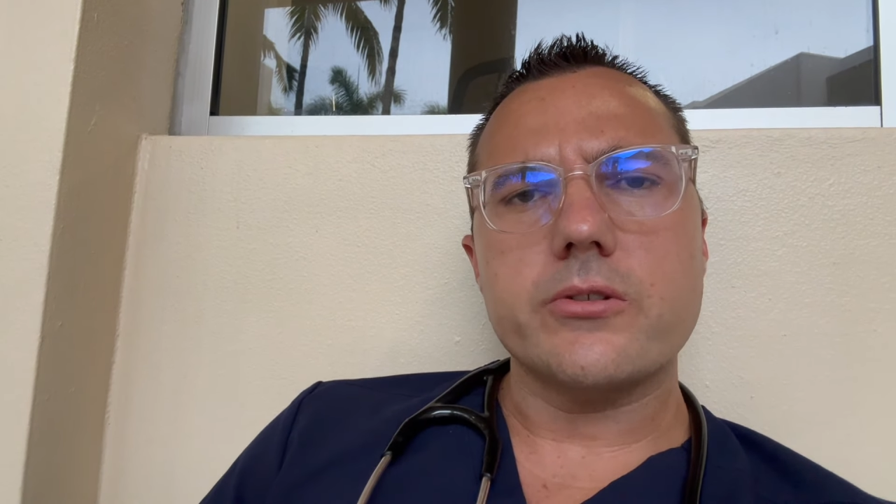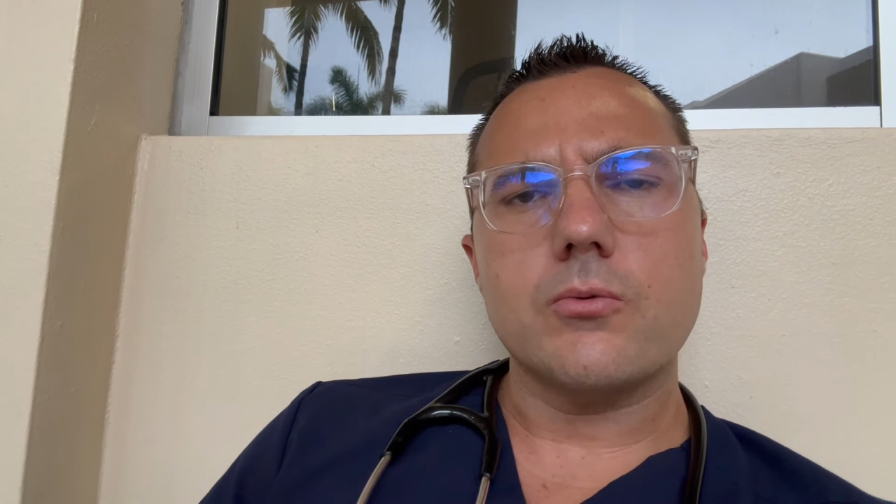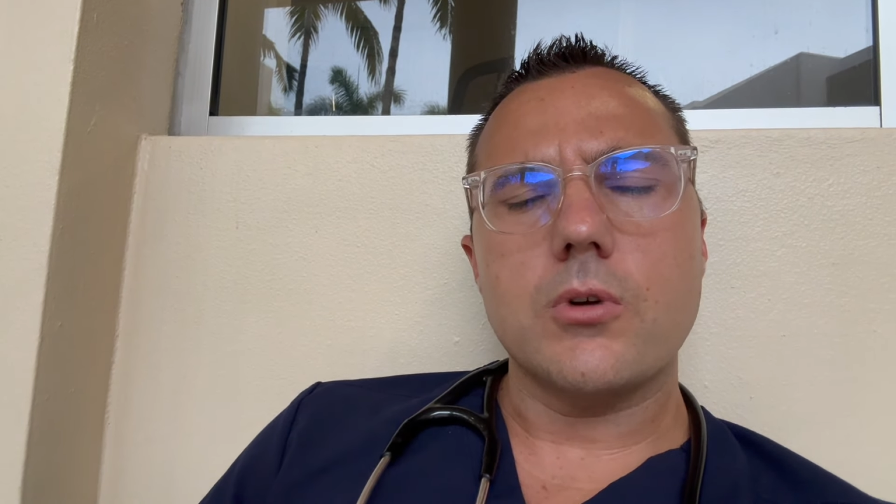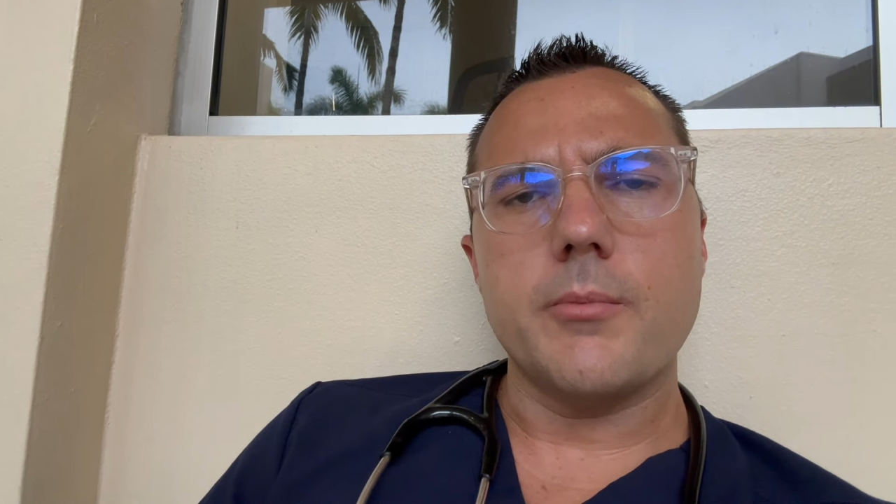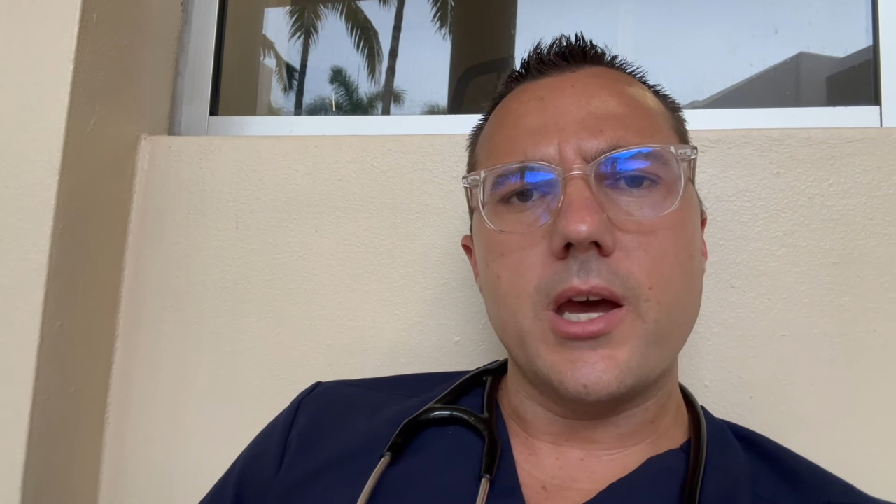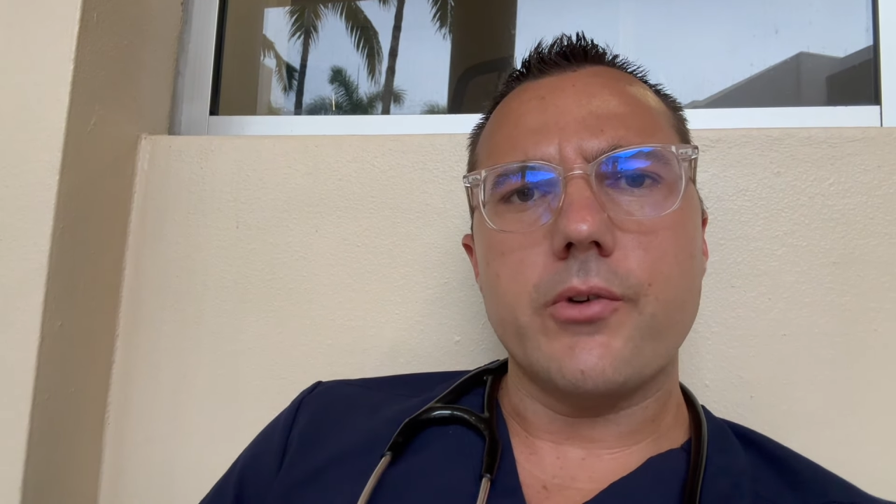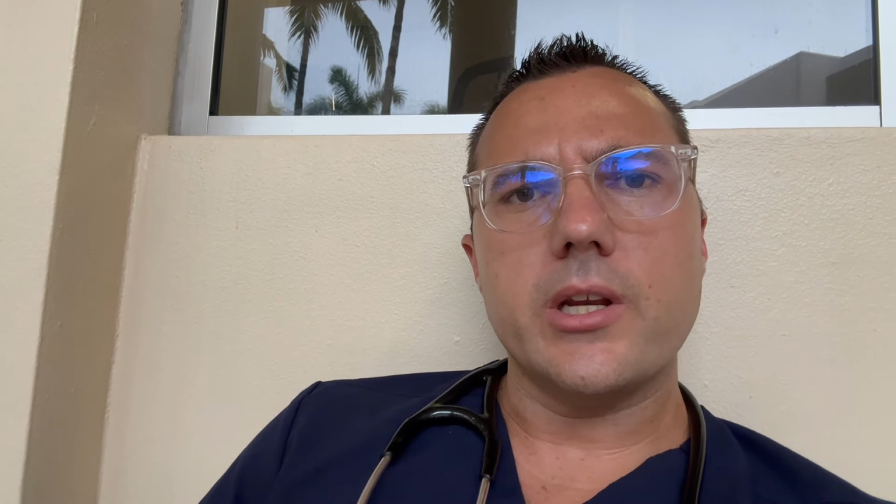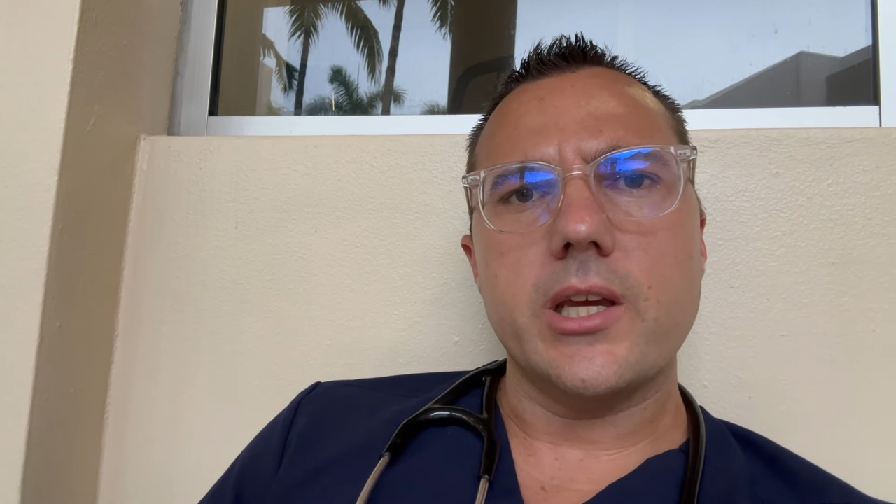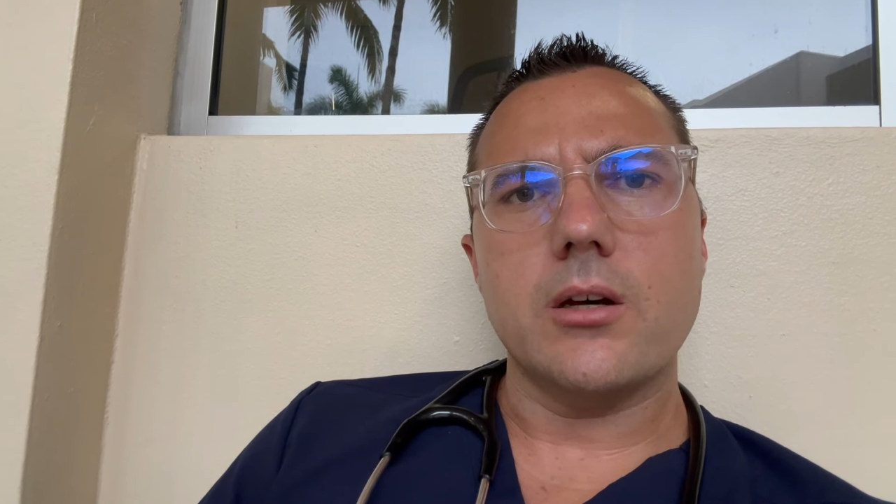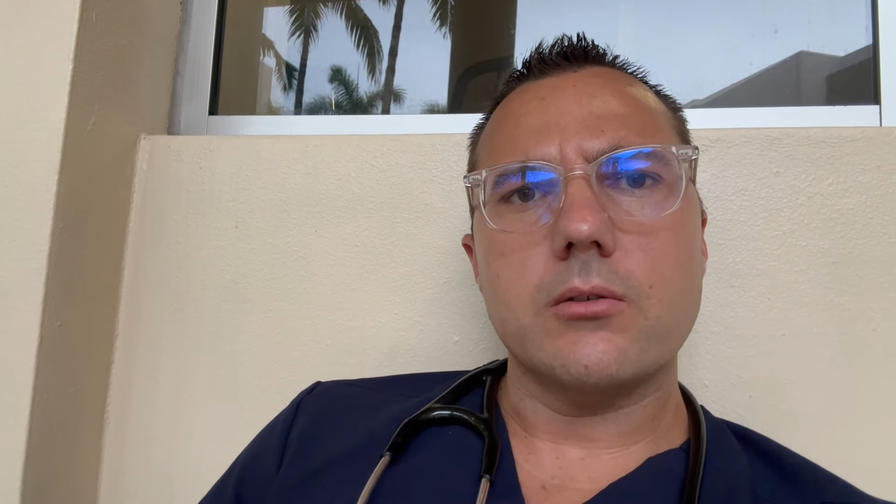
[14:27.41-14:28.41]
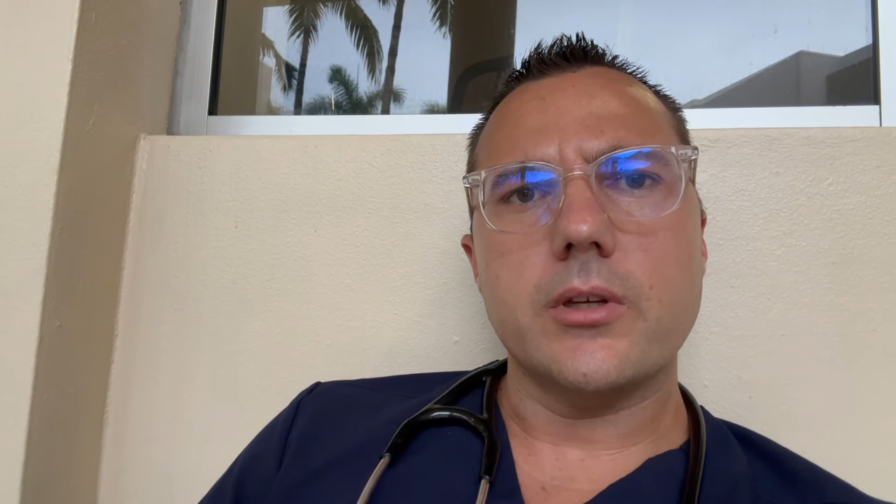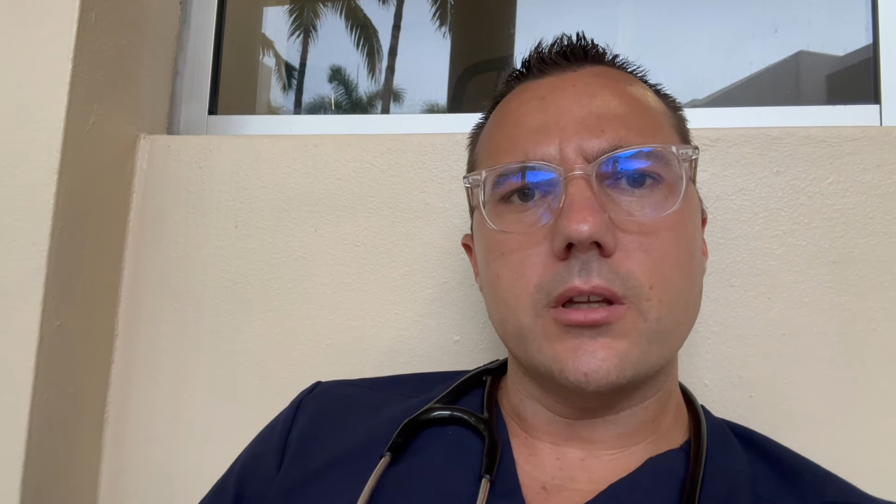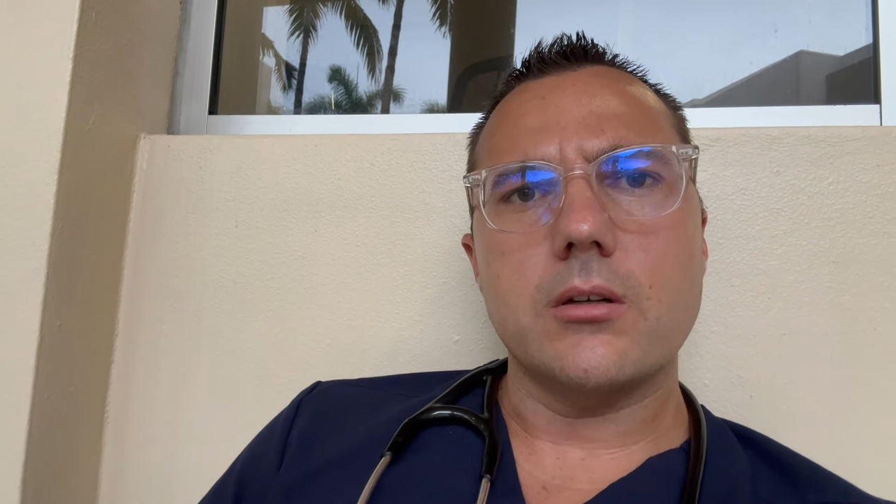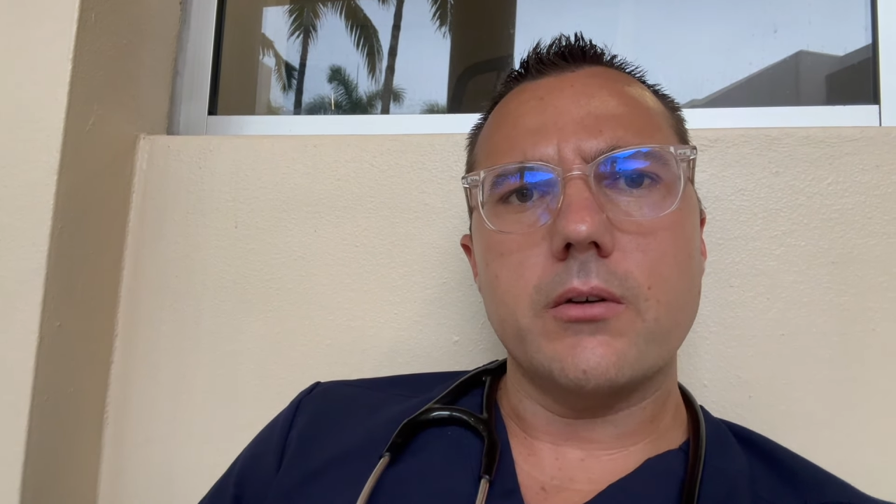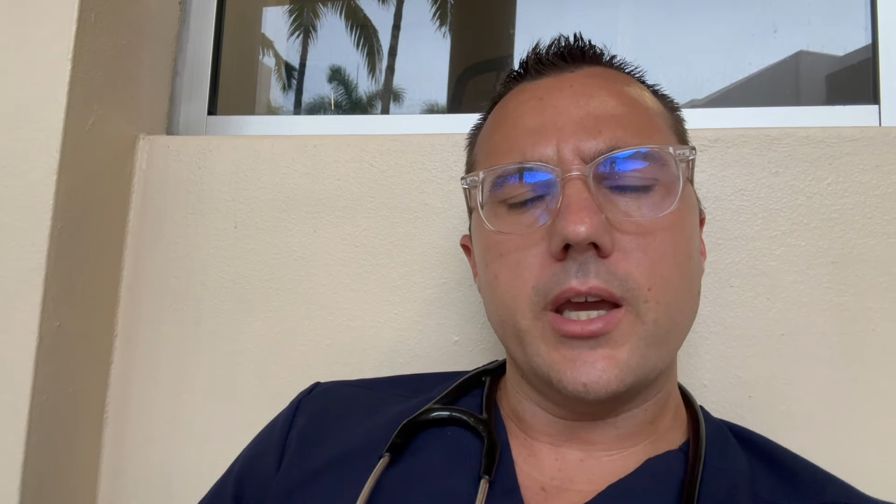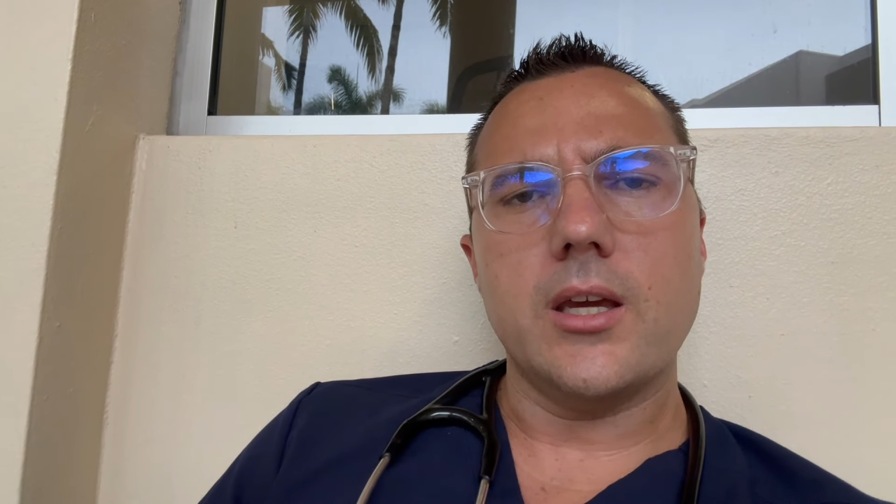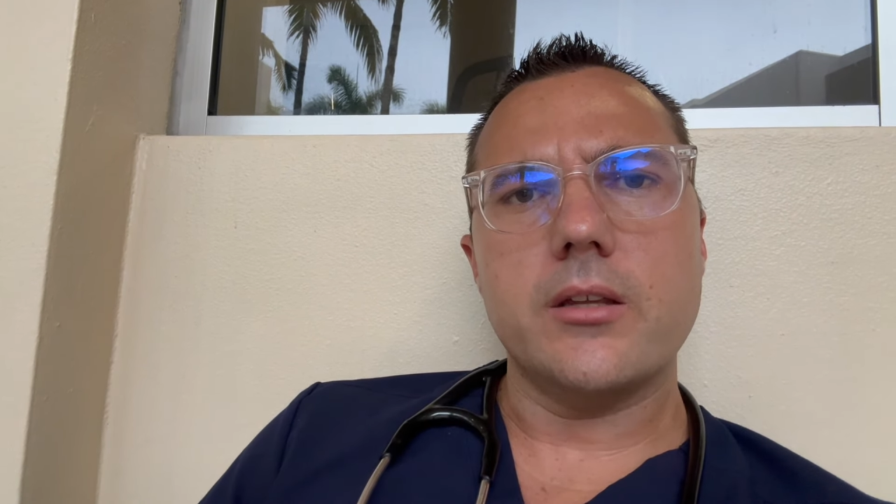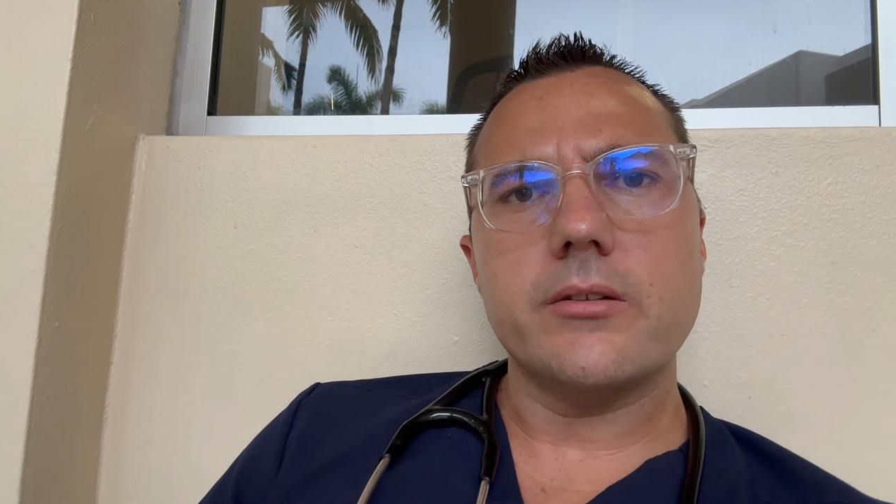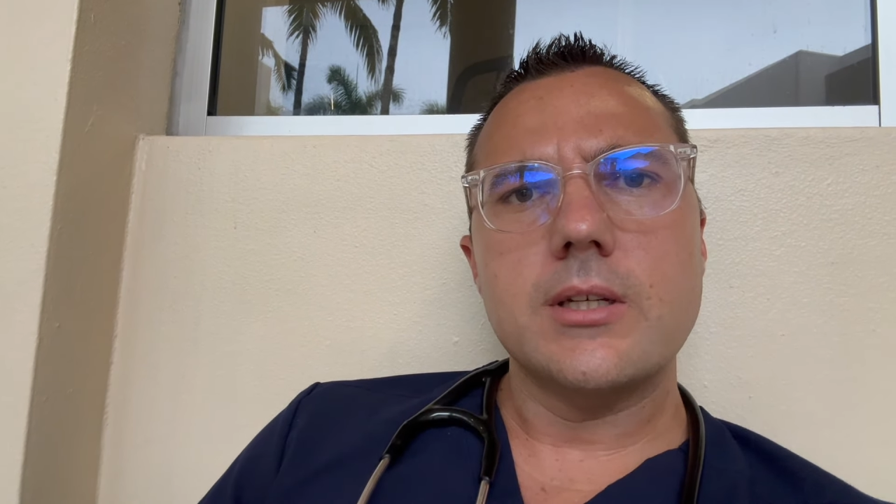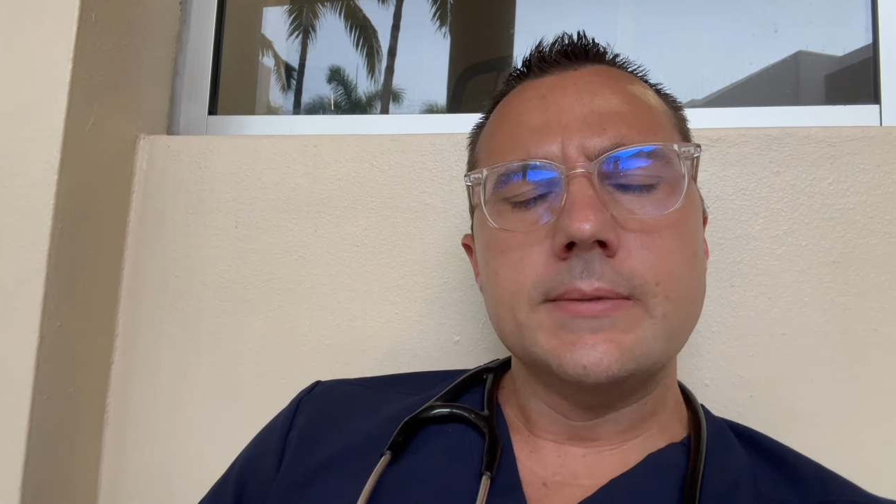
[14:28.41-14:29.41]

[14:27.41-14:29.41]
where i'm at right now you know and